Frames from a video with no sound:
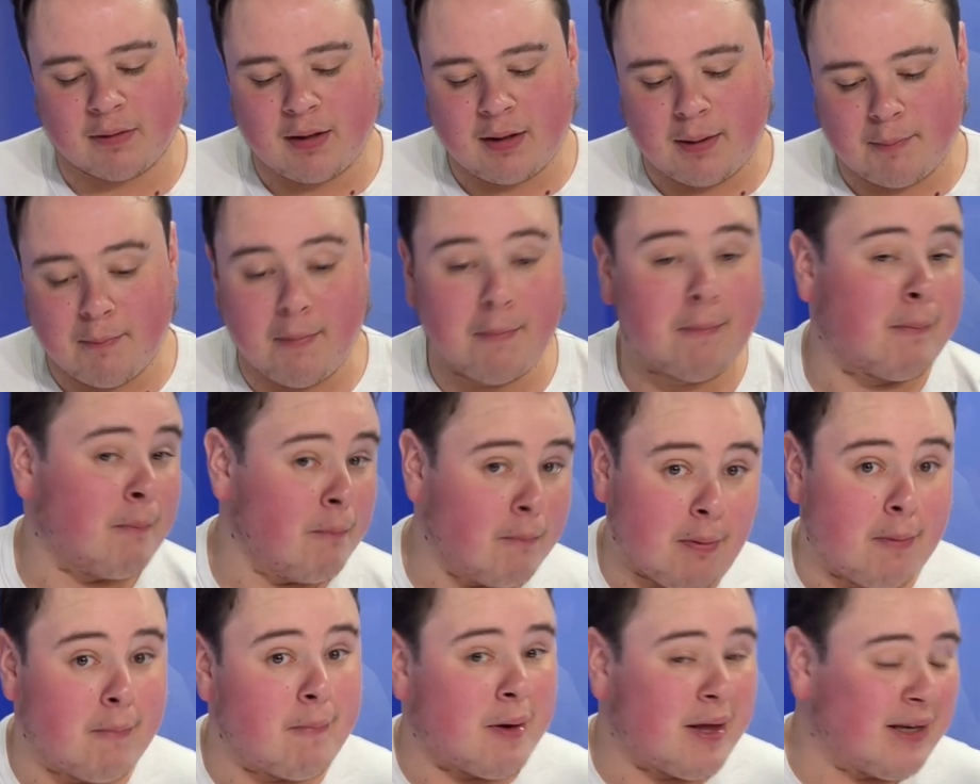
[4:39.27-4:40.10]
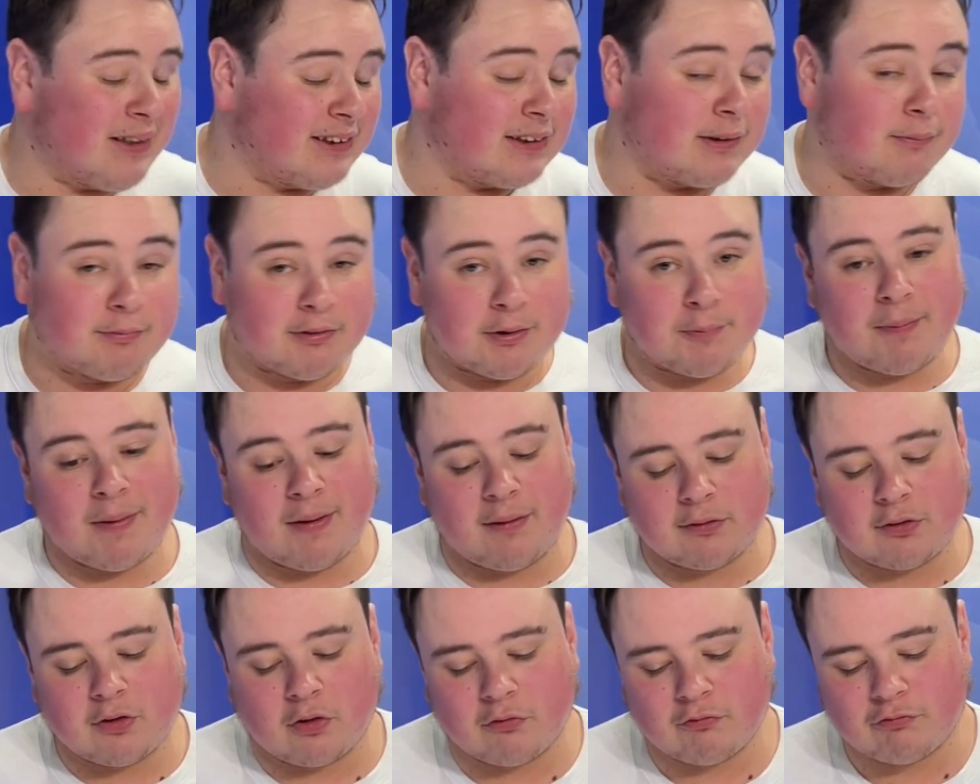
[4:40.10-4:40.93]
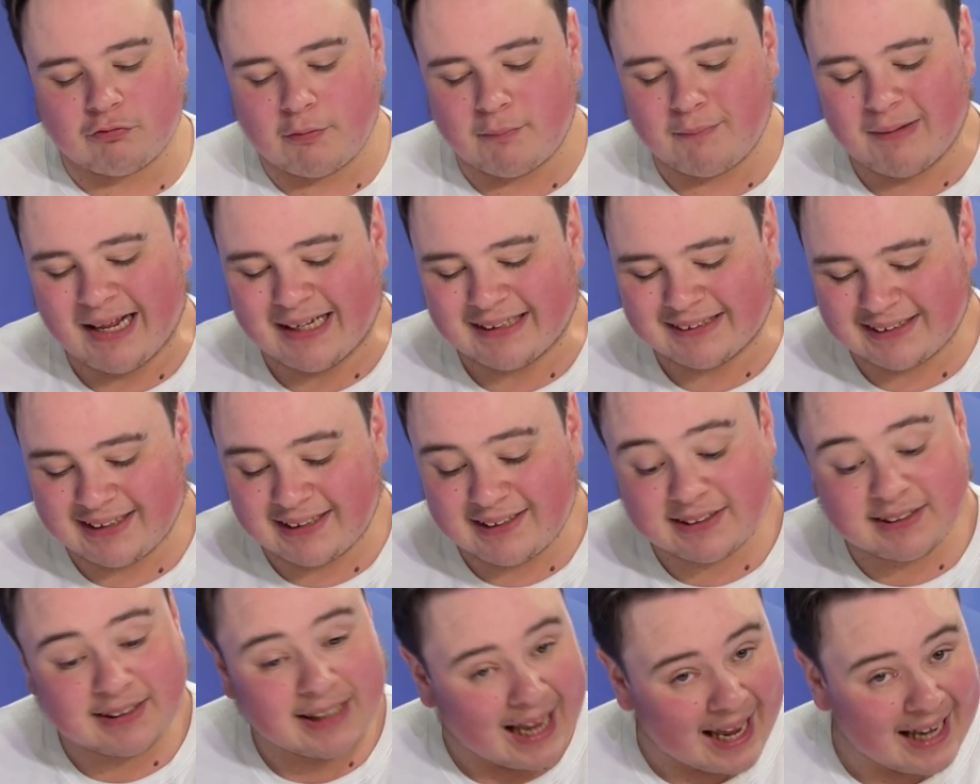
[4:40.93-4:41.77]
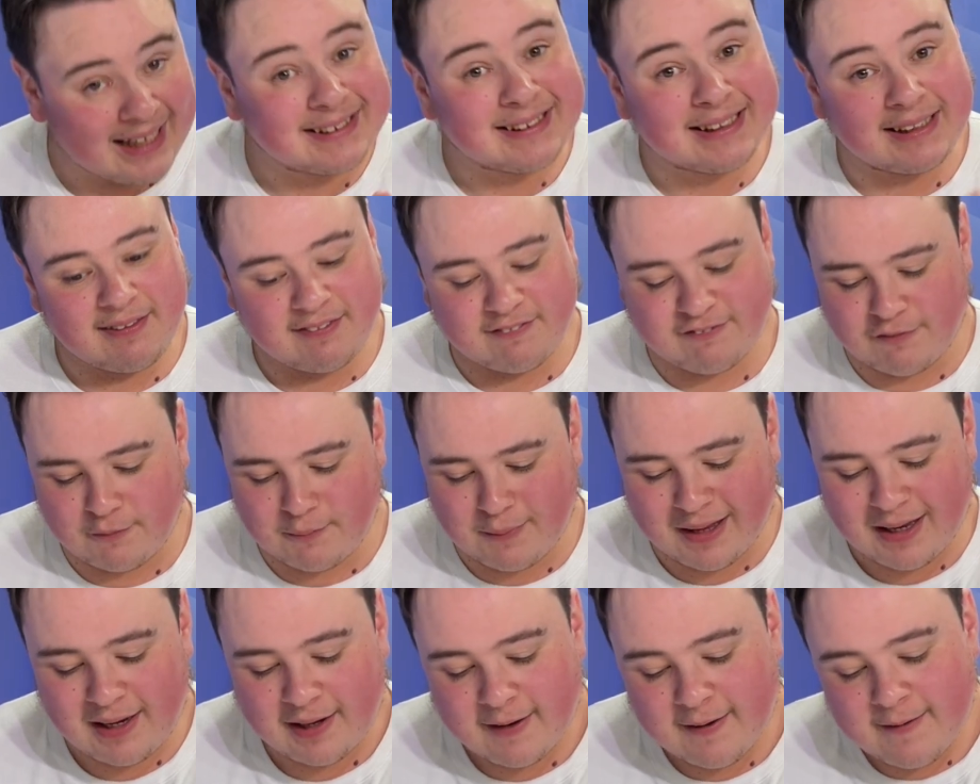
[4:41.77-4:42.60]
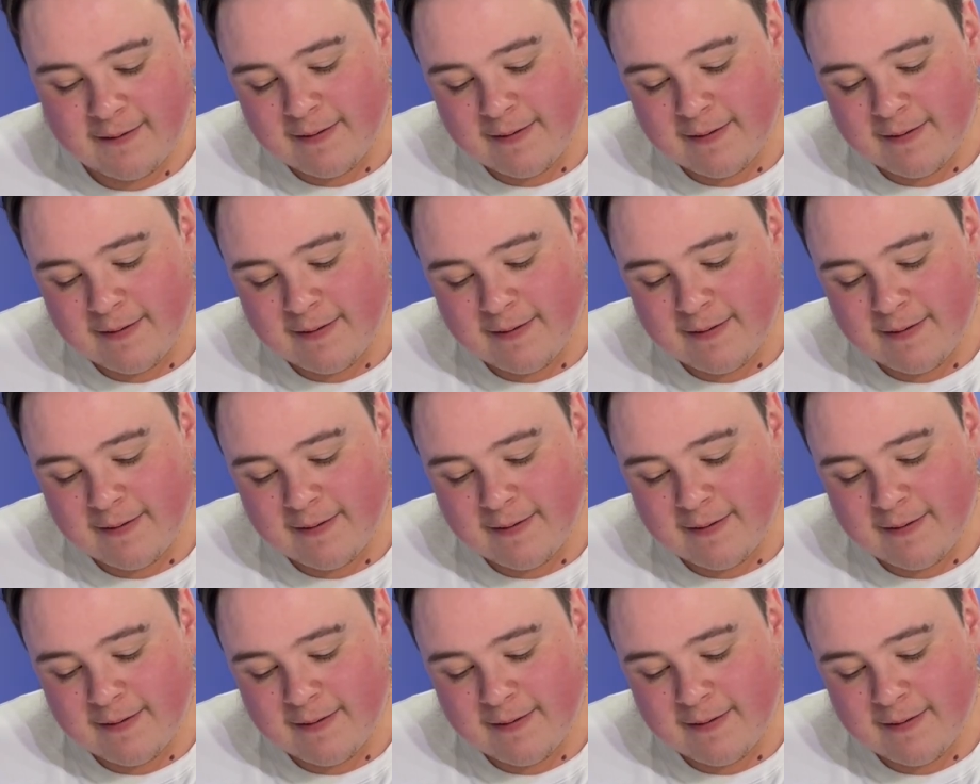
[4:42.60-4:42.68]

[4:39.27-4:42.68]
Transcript: momentum to build on from last season. 18th for me.